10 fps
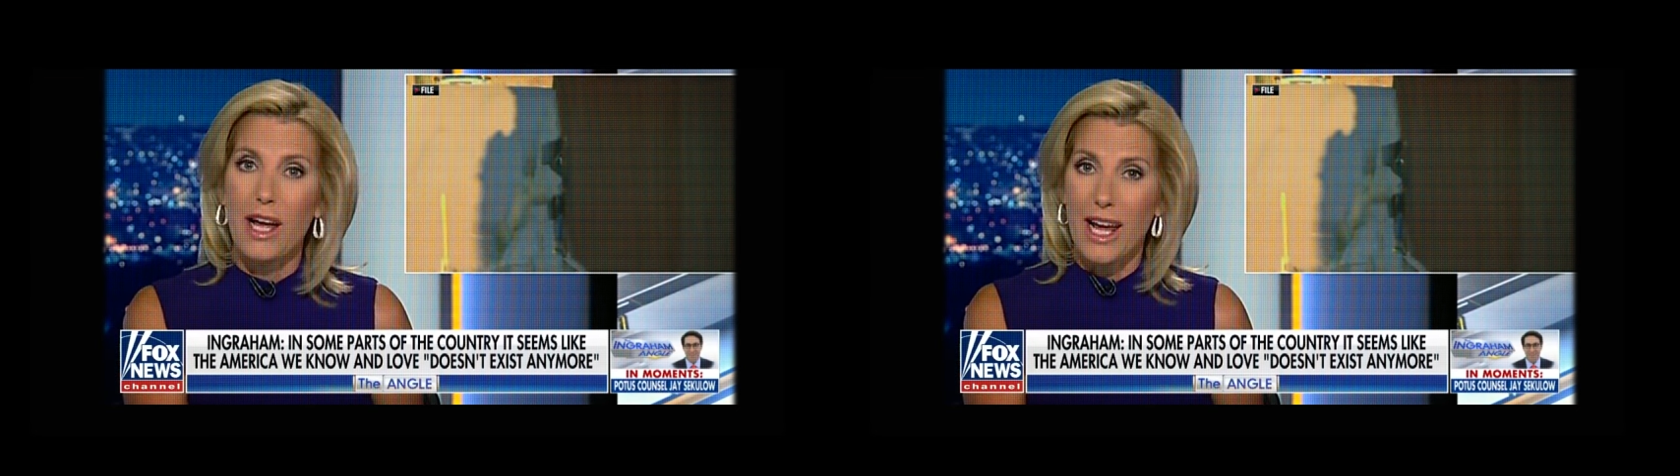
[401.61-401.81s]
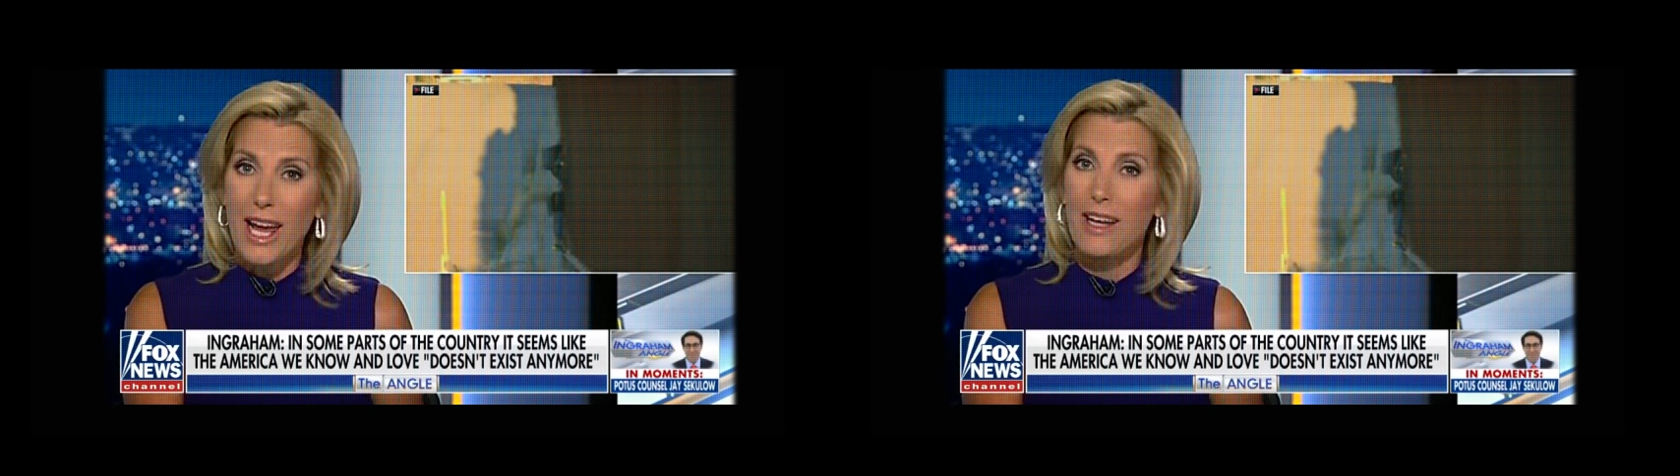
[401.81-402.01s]

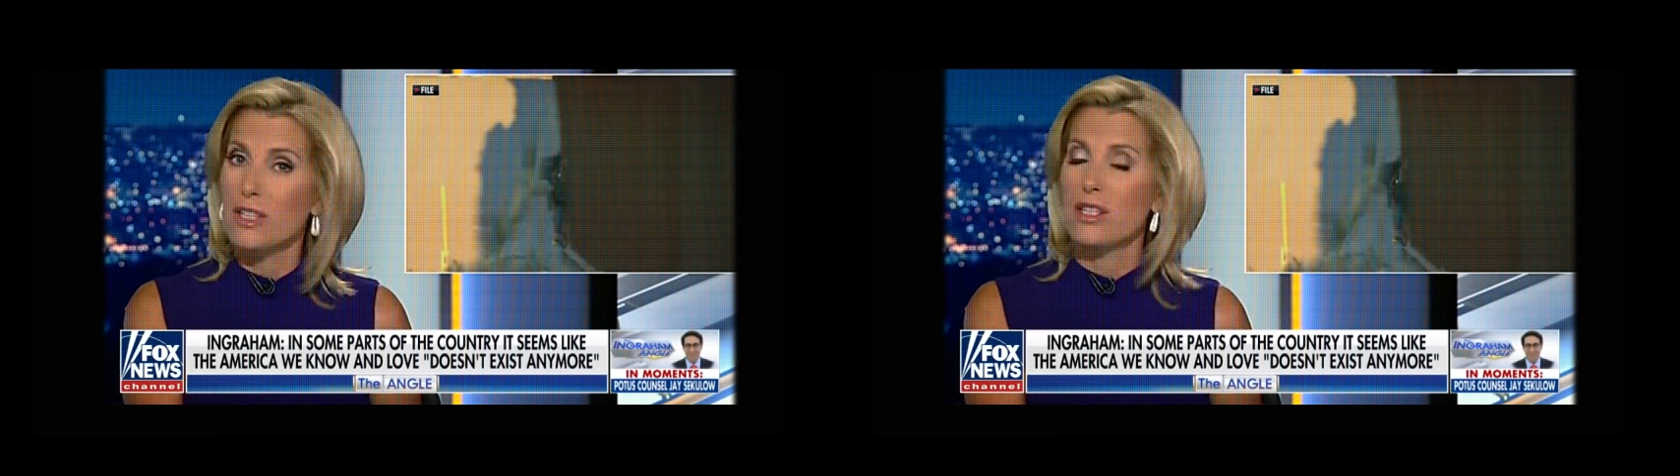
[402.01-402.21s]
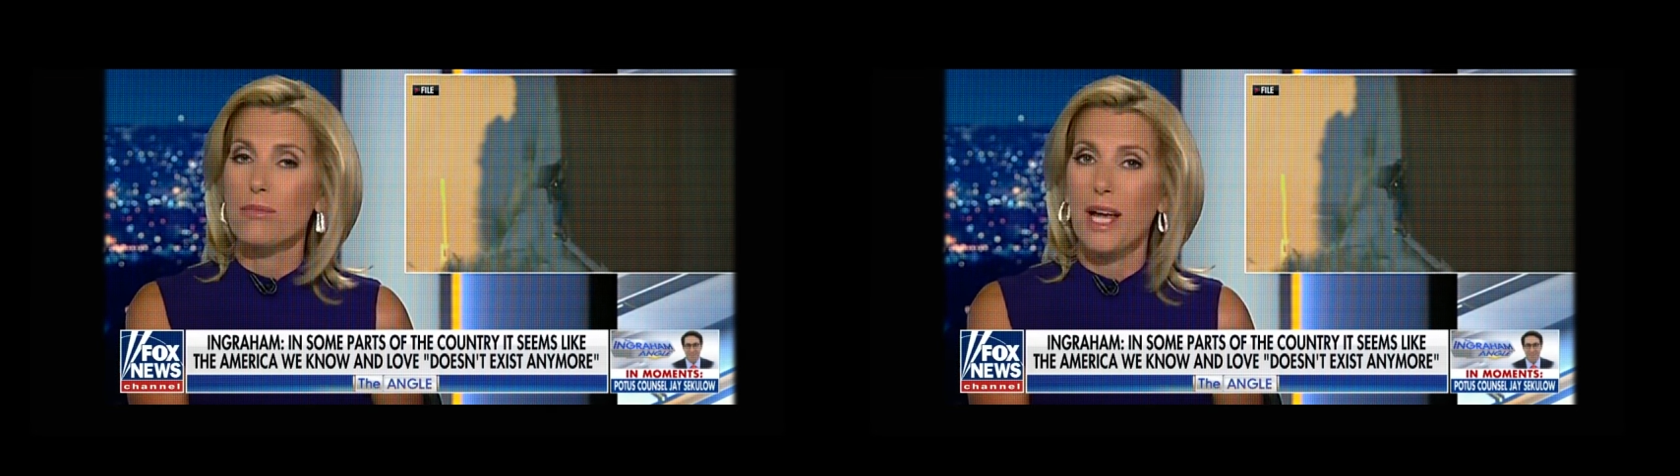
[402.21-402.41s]
and,
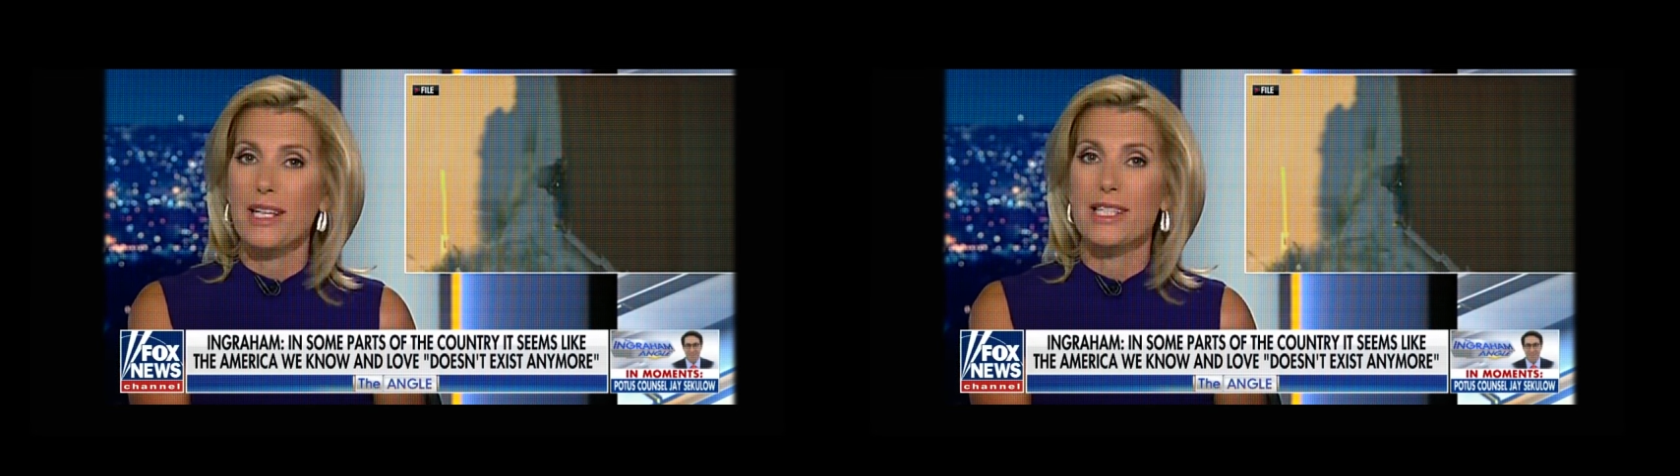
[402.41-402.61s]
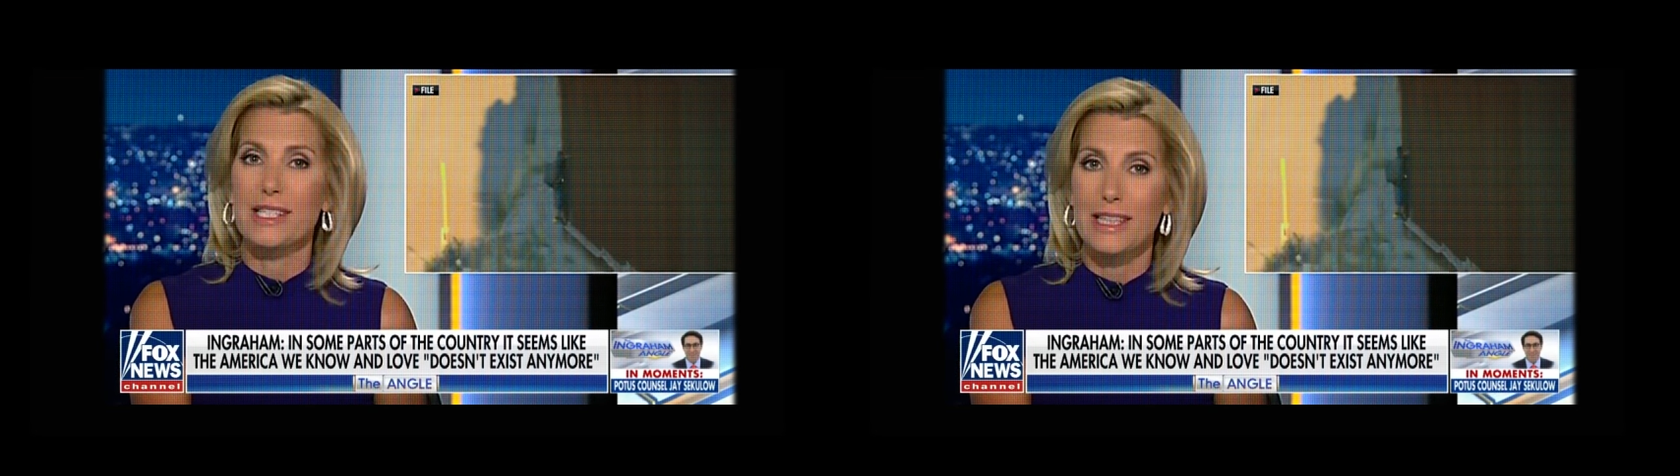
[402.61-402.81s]
in some
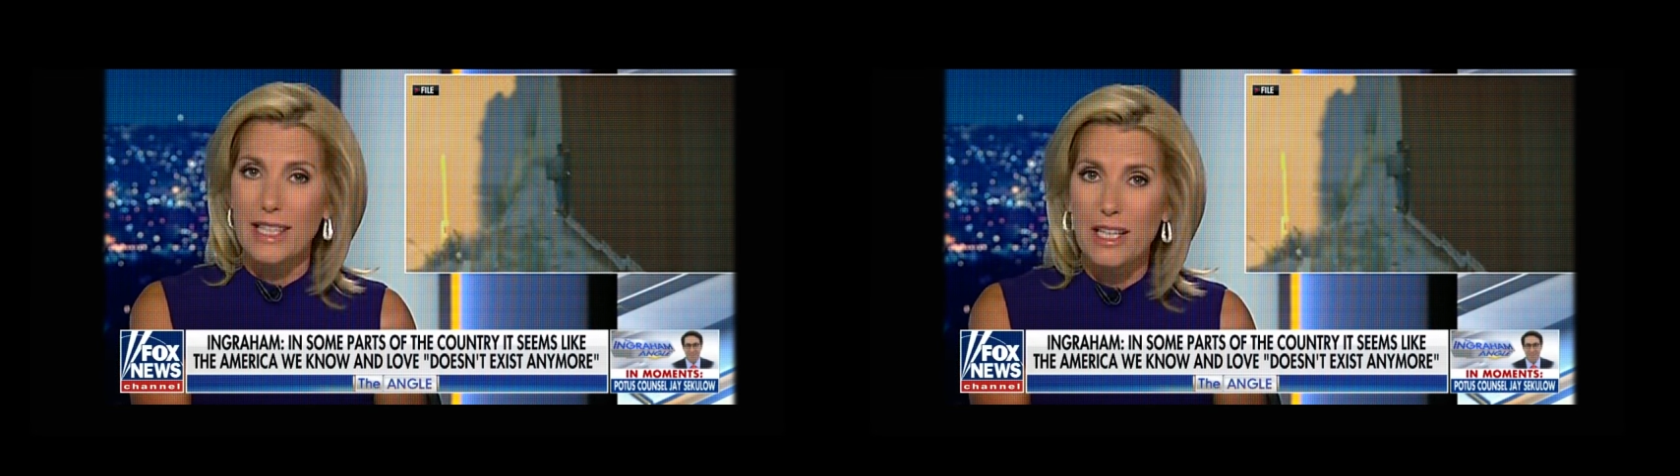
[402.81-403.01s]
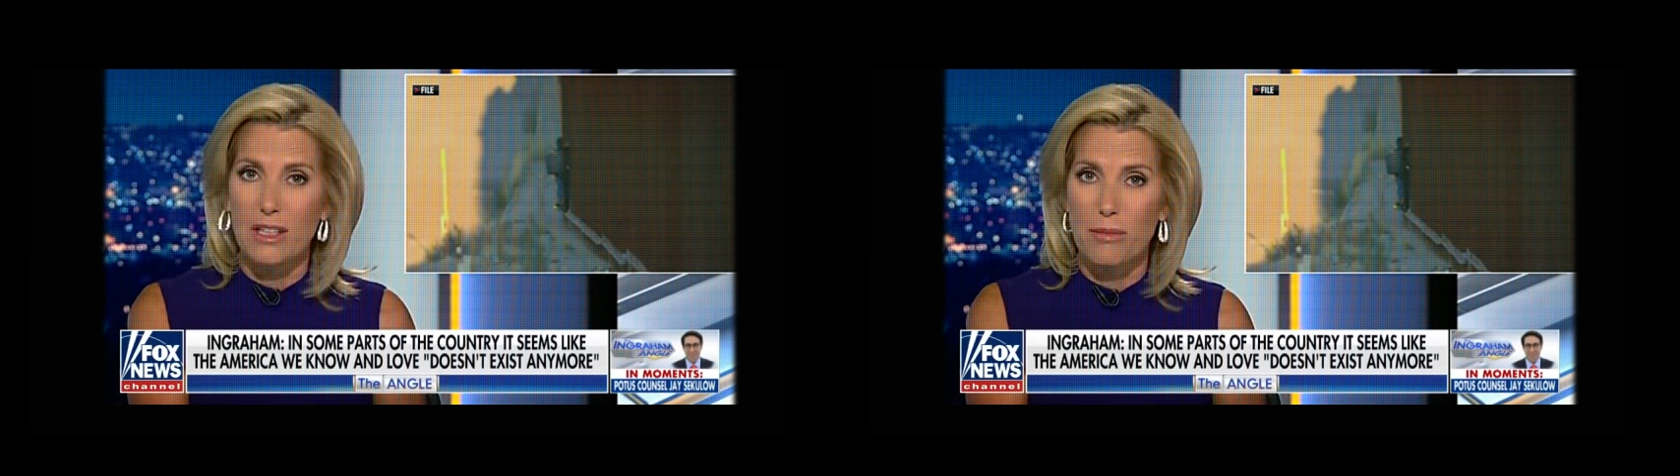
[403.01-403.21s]
cases,
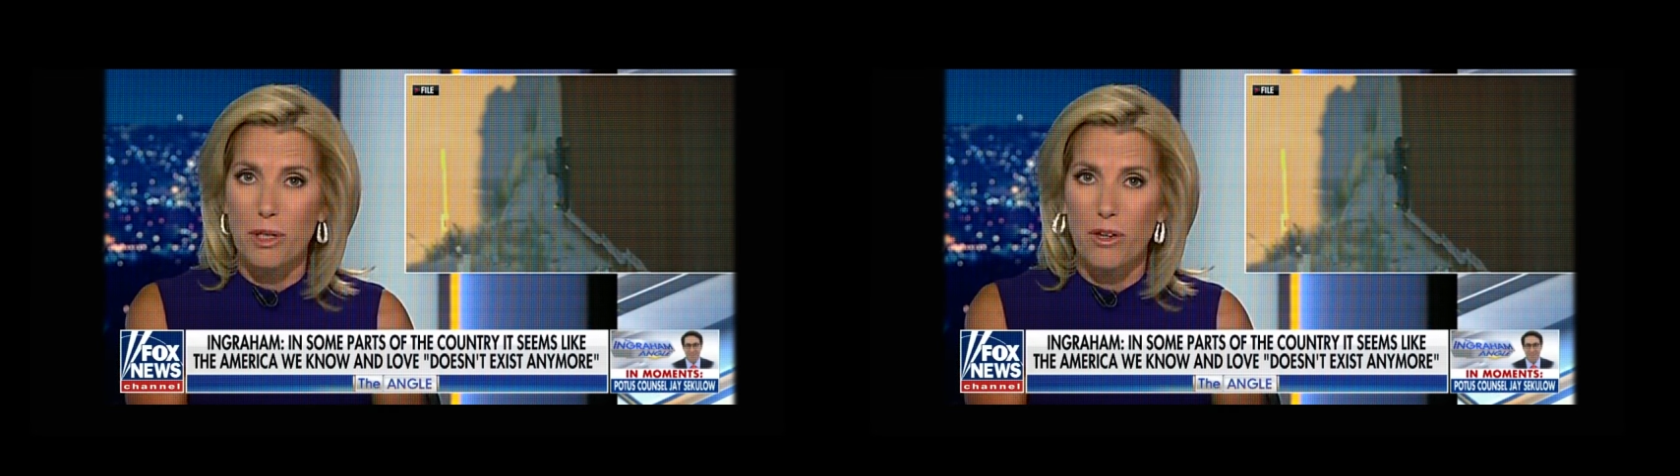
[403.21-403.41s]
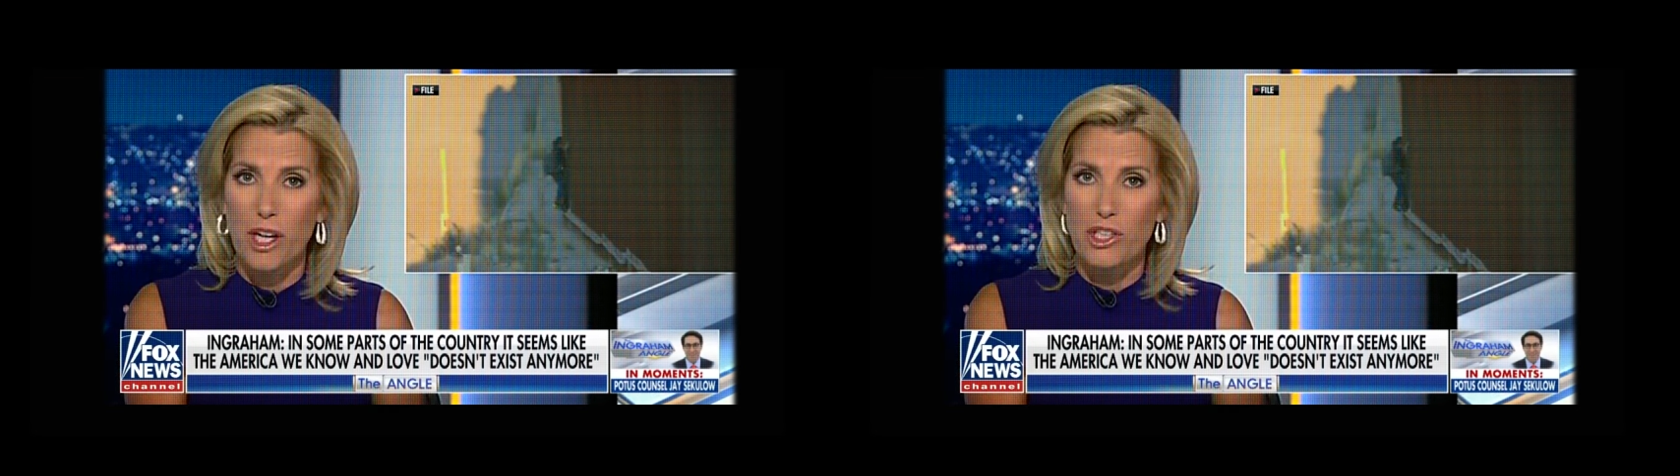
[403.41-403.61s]
legal
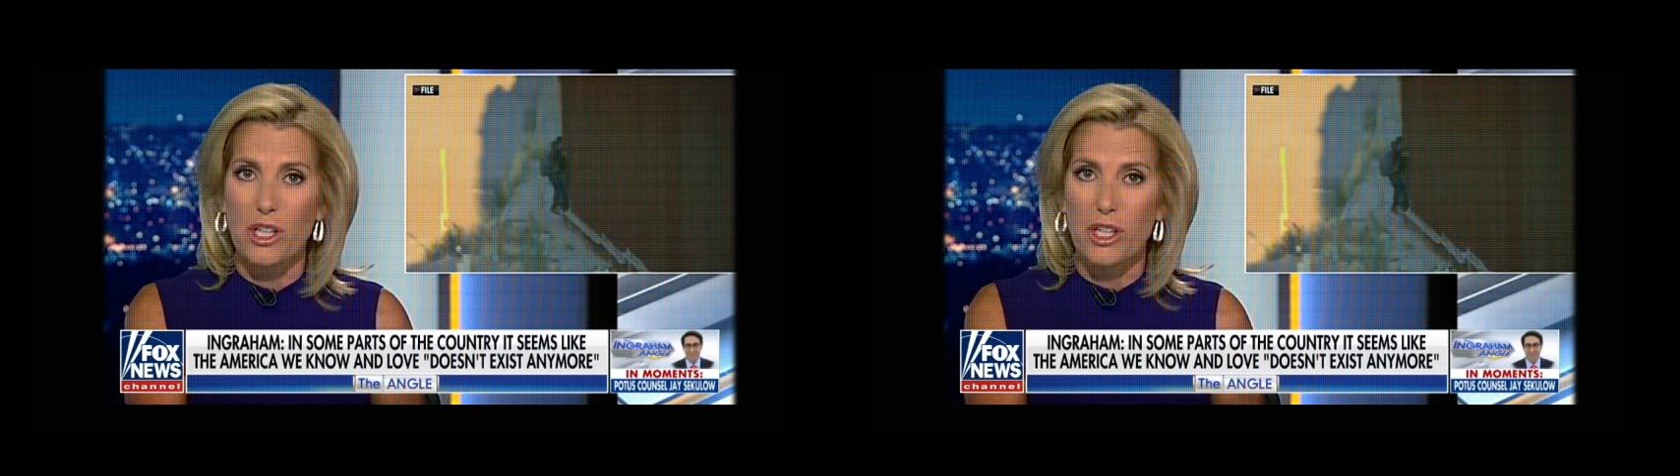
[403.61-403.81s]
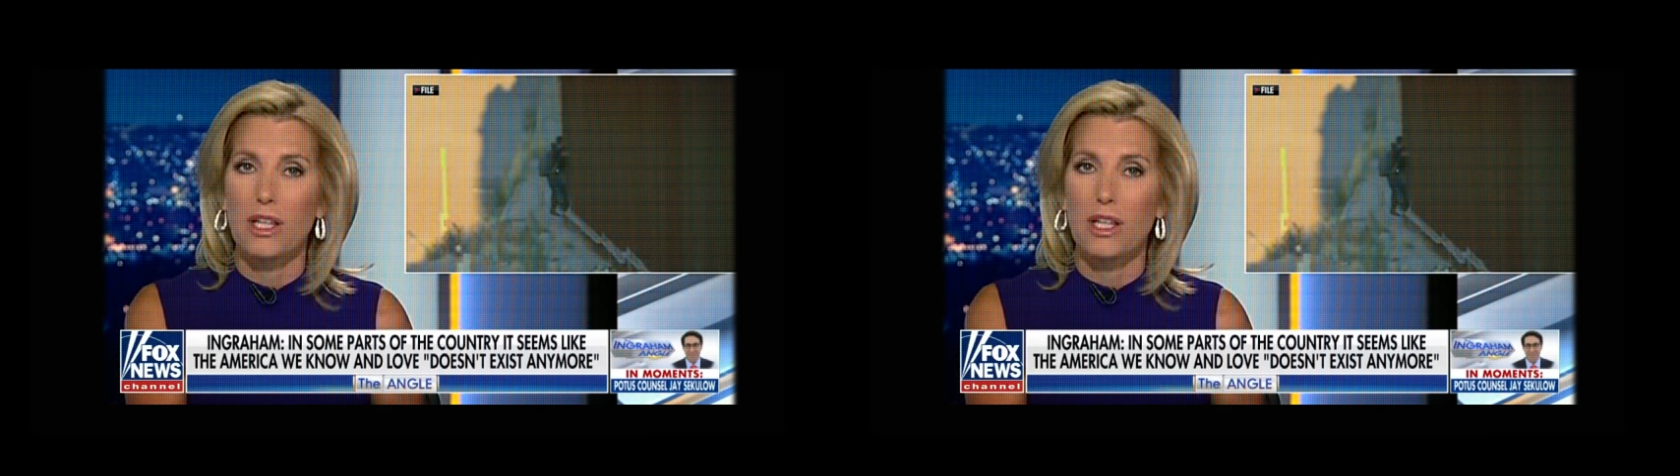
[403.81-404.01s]

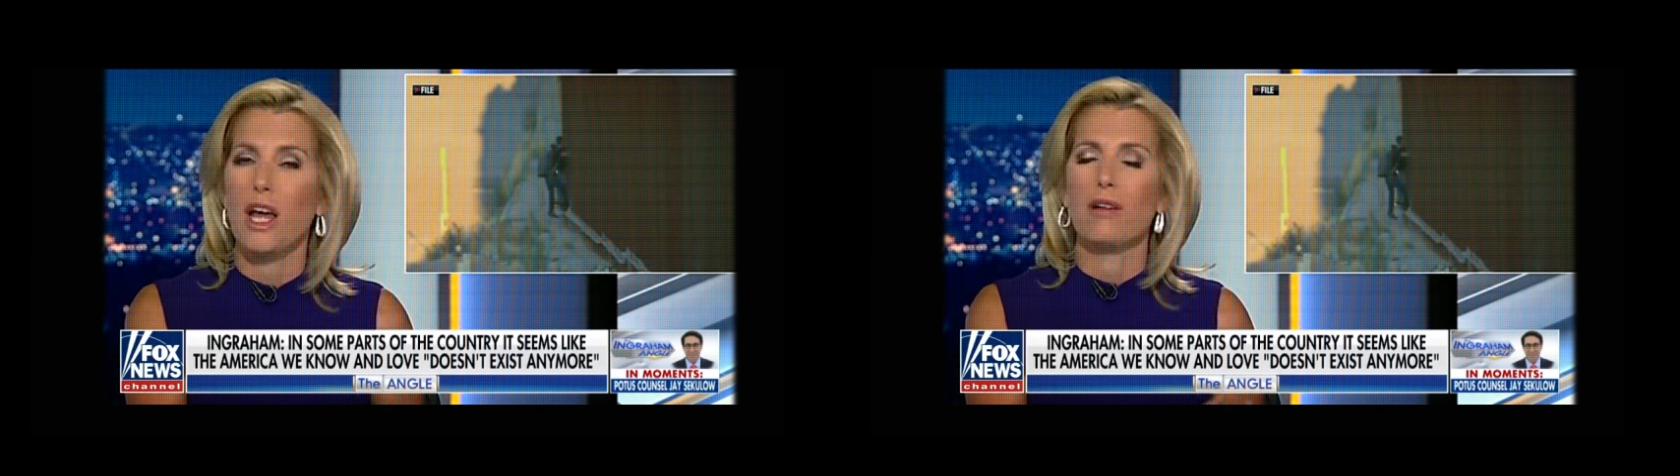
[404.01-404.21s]
immigration that,